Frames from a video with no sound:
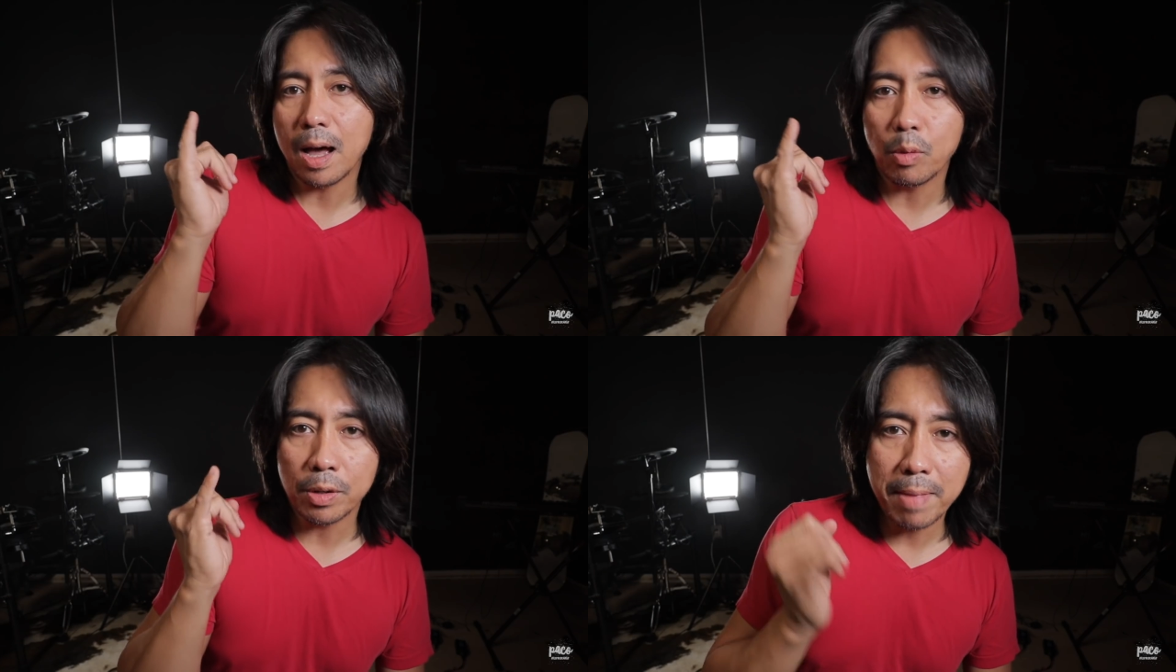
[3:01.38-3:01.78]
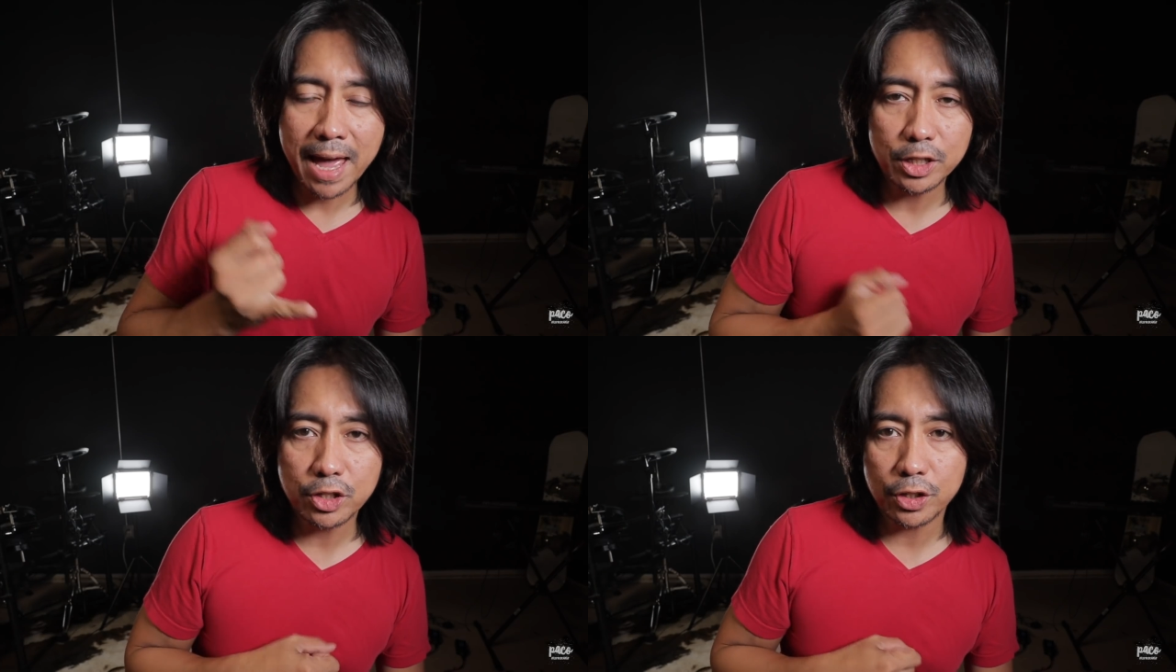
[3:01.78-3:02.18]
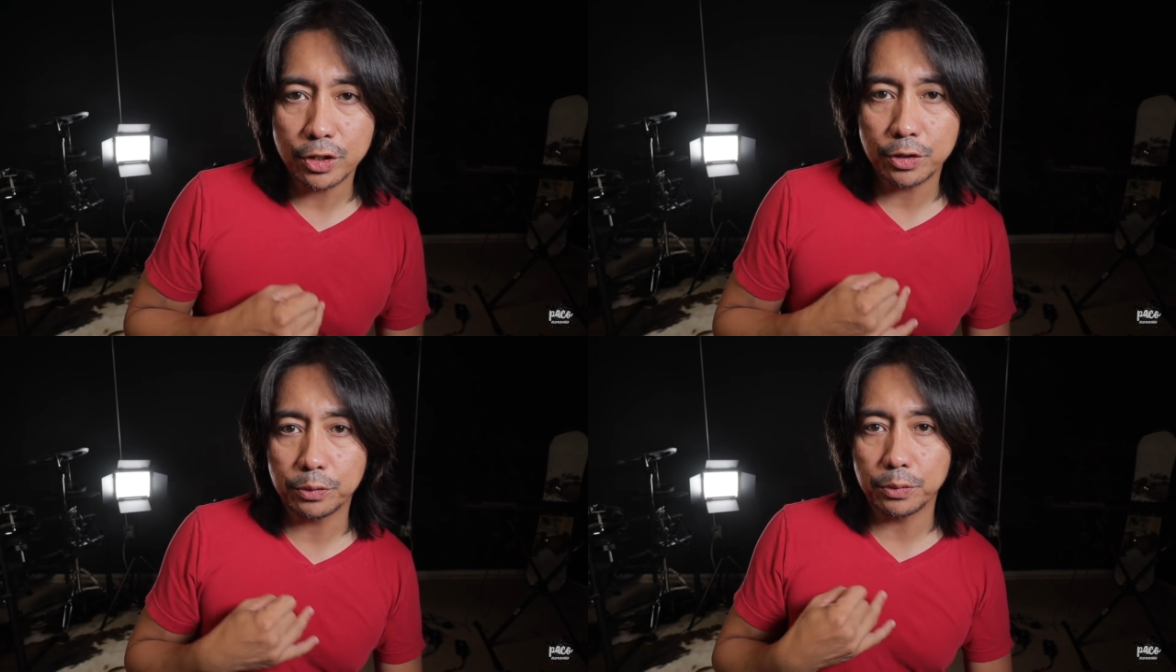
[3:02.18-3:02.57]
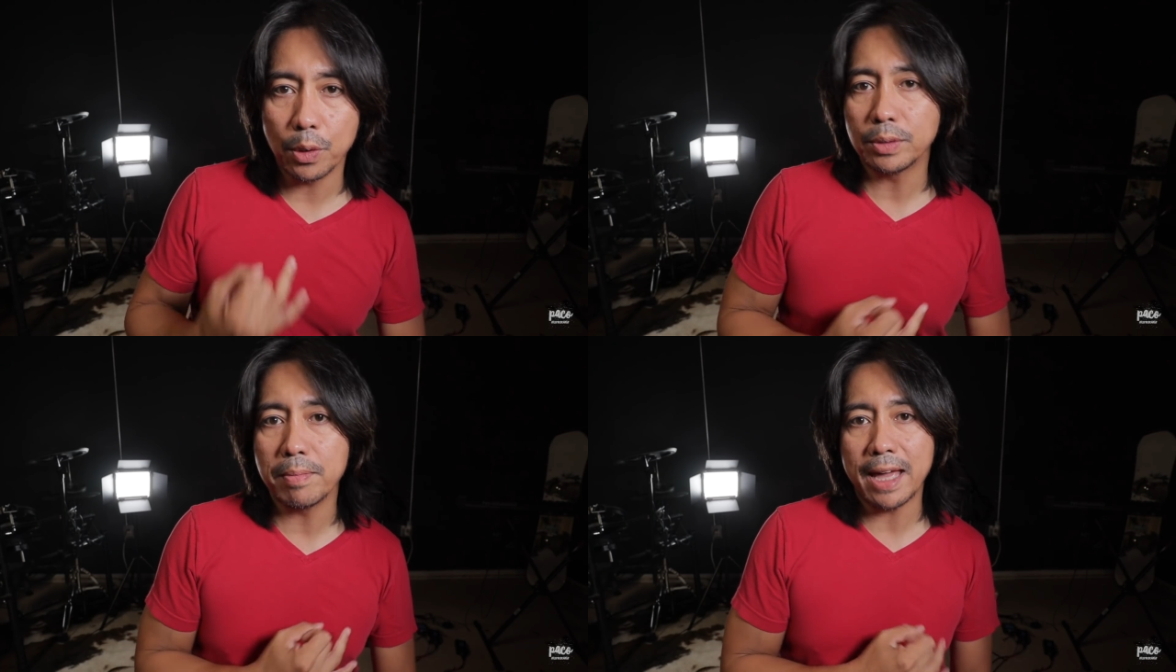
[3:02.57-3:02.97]
our manager,
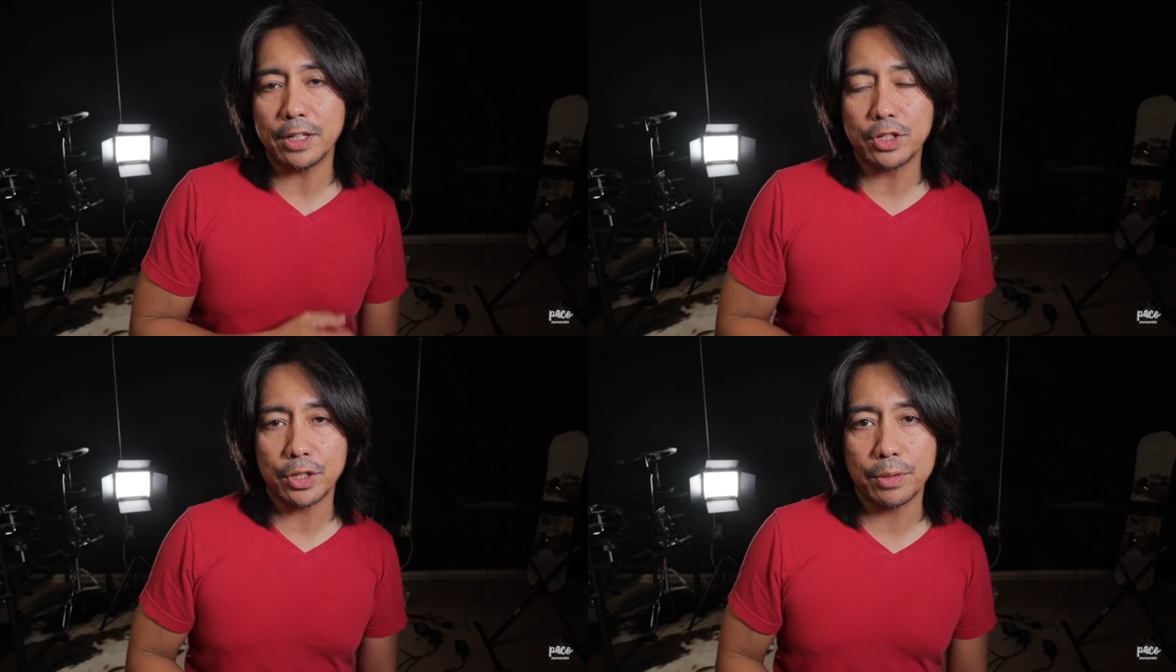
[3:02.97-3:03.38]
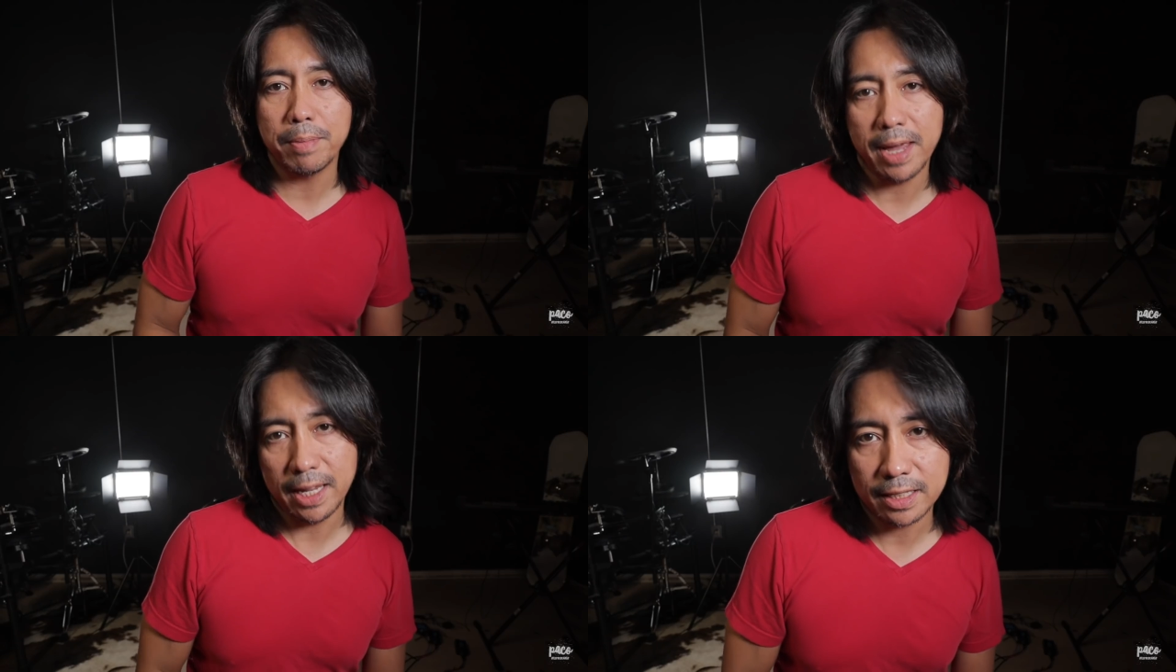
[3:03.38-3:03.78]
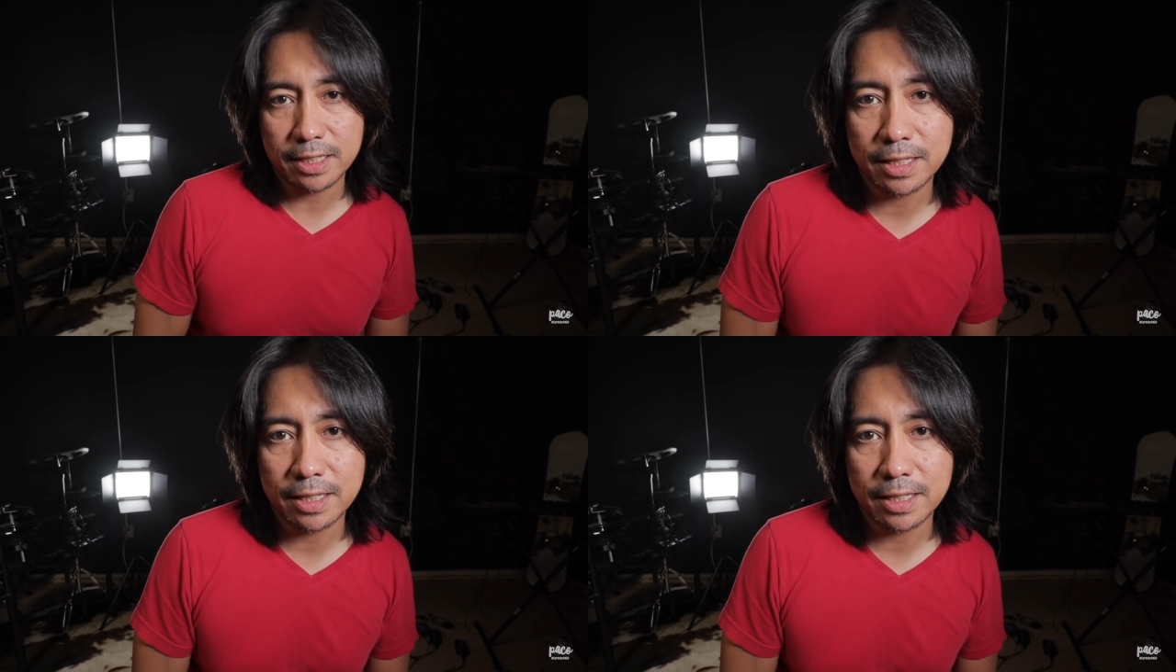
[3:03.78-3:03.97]
road manager makes.